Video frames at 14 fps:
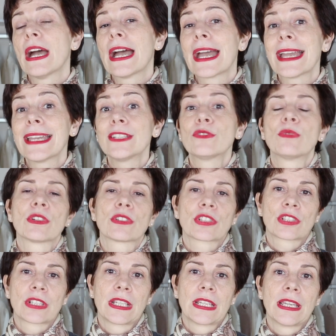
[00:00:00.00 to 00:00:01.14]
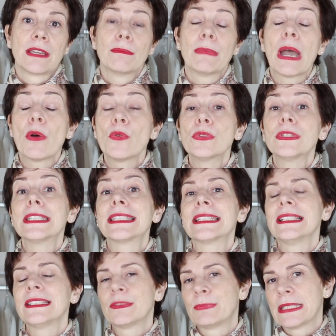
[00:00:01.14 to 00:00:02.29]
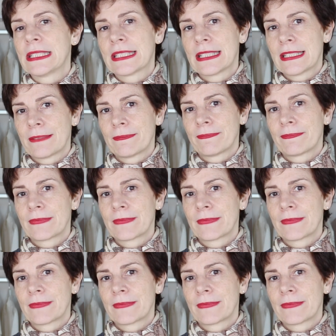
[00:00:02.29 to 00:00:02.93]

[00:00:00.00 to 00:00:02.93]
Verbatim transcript: I hand wash my own silk pieces